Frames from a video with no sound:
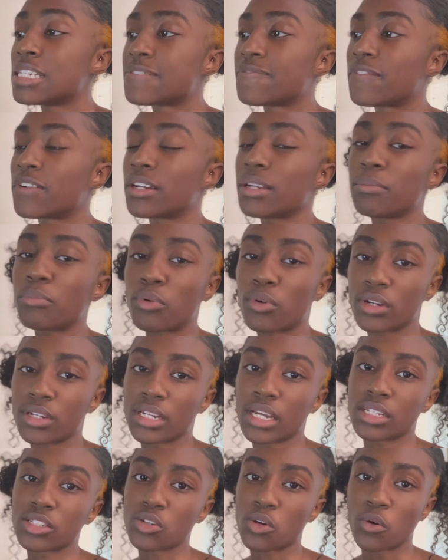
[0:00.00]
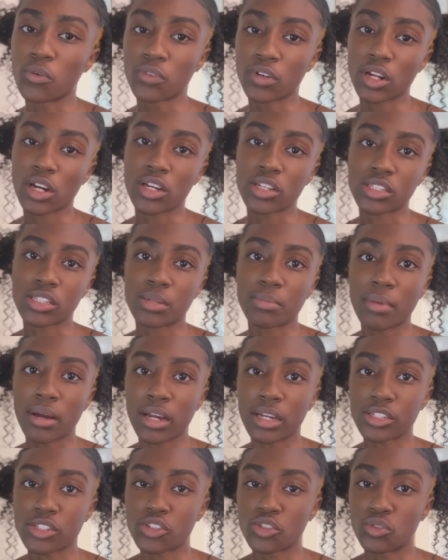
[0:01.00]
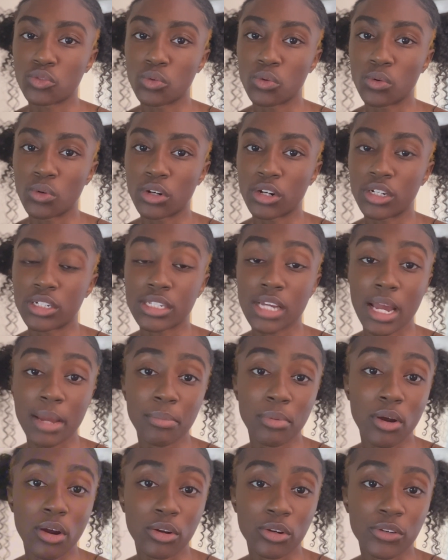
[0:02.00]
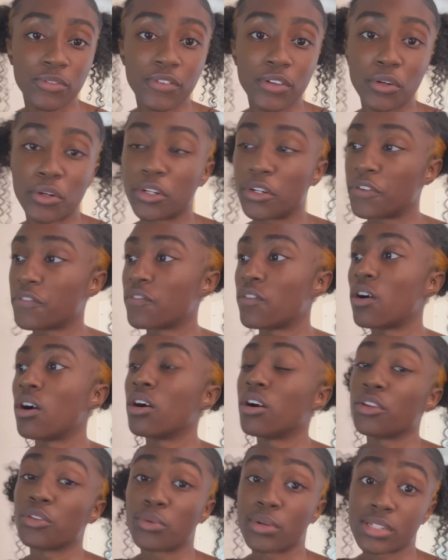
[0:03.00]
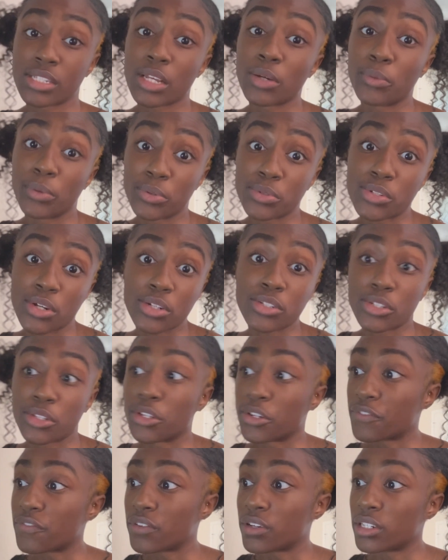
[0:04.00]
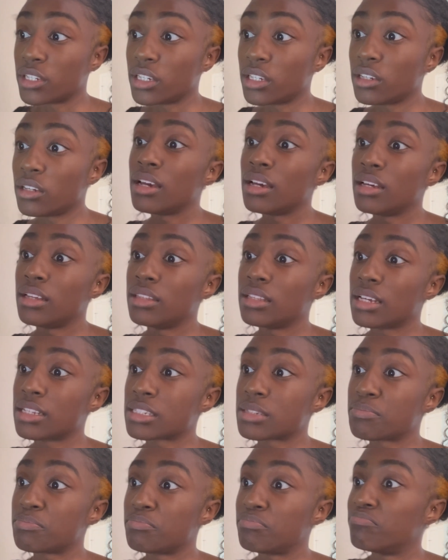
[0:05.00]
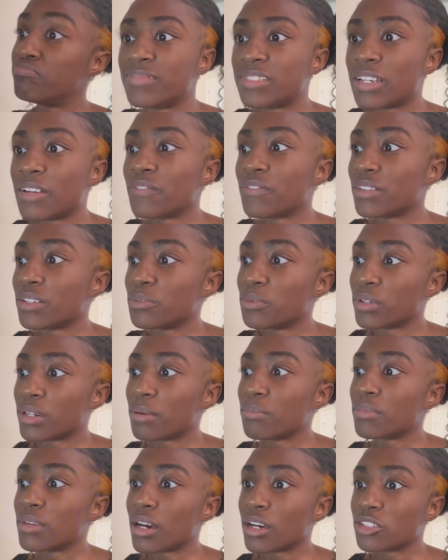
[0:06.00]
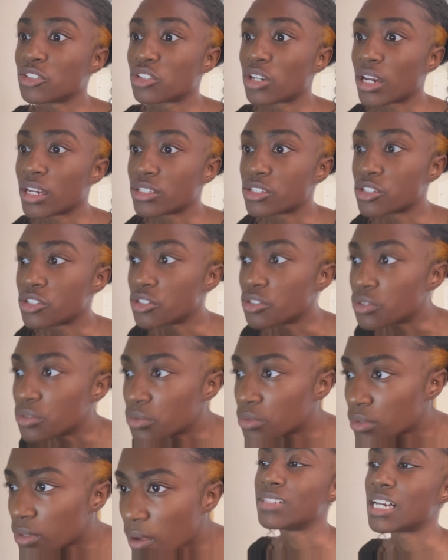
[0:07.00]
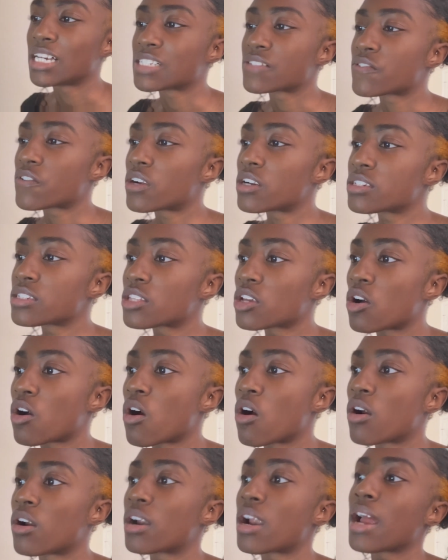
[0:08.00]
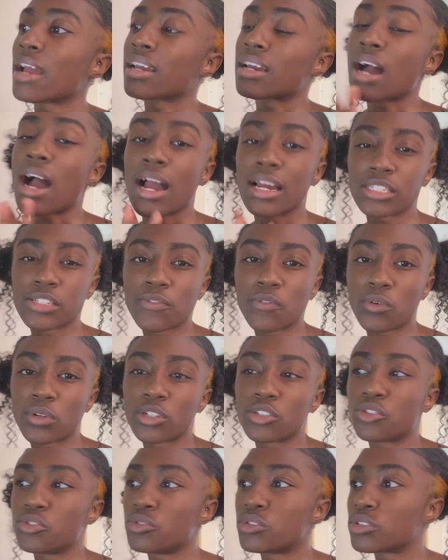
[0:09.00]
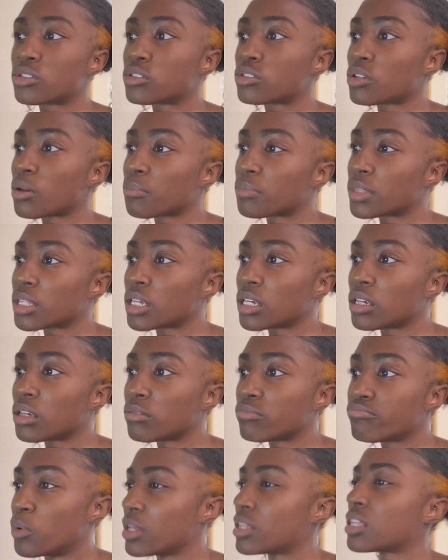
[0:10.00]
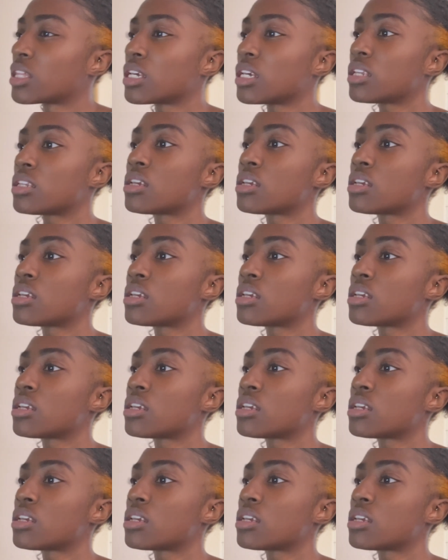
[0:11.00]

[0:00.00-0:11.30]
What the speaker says: very important not to over customize your typography or your font, otherwise it will start to look funny, and that's definitely what I'm not trying to do. As far as the R, I kind of want to do something with it.